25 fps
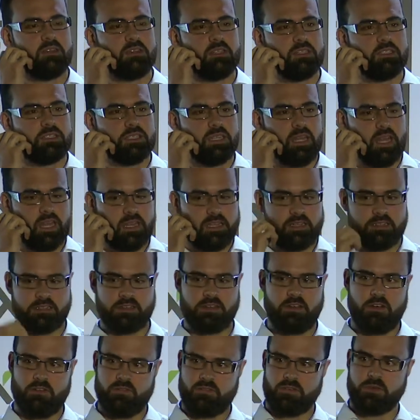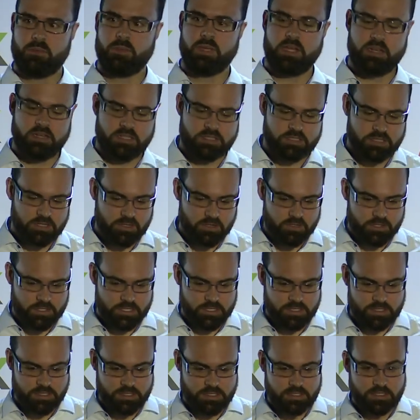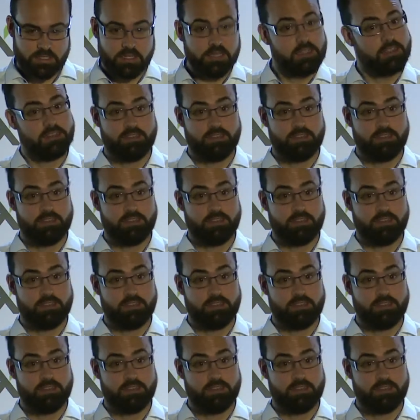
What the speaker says: Does that offer me any solutions?